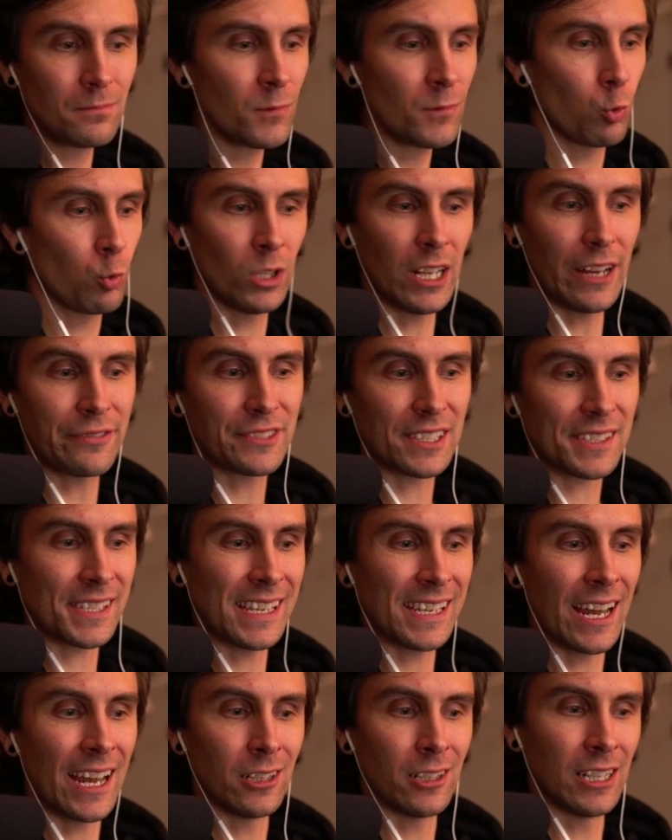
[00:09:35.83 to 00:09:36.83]
We'll have to see
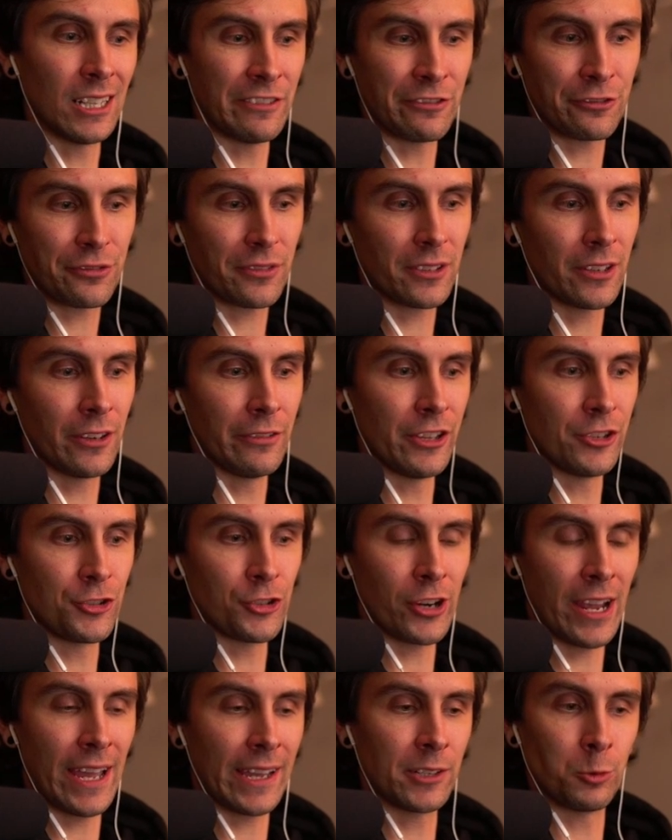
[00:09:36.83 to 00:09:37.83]
how Life of the
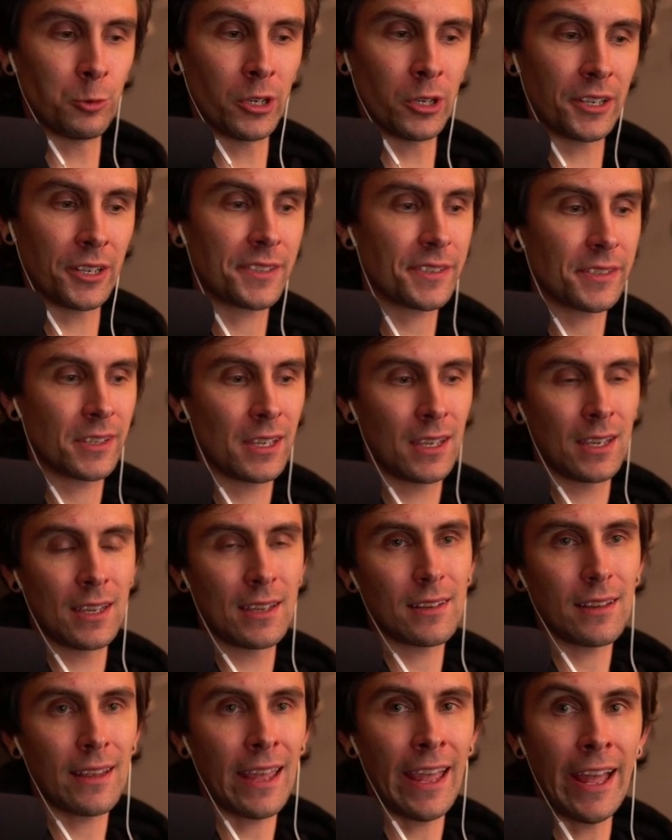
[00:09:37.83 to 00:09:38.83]
Dragon works,
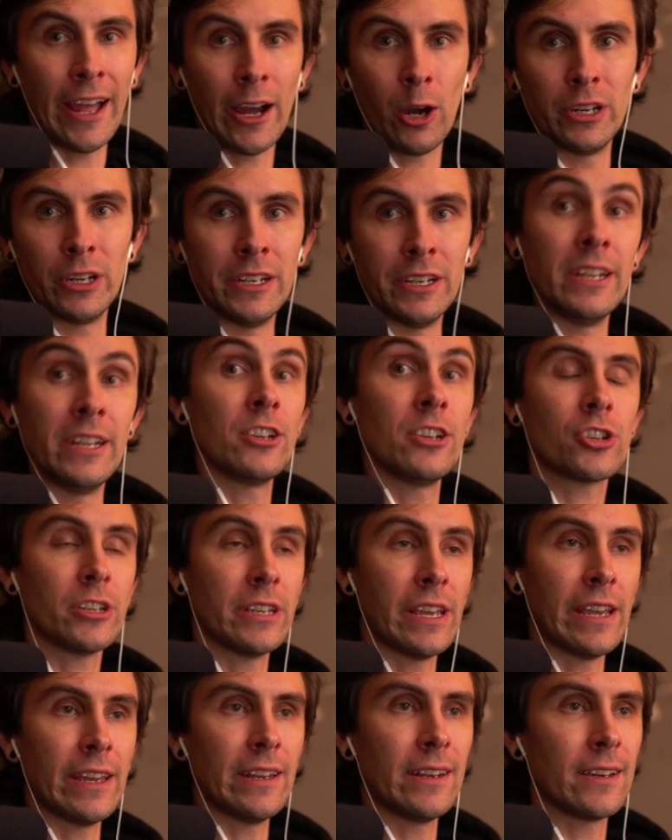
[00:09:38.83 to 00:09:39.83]
how
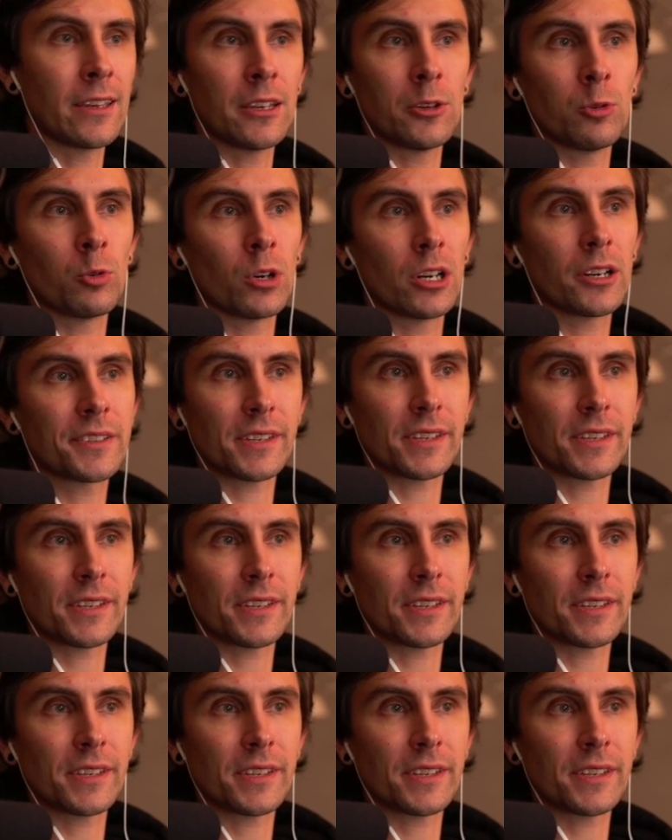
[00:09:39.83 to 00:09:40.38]
initiating it works.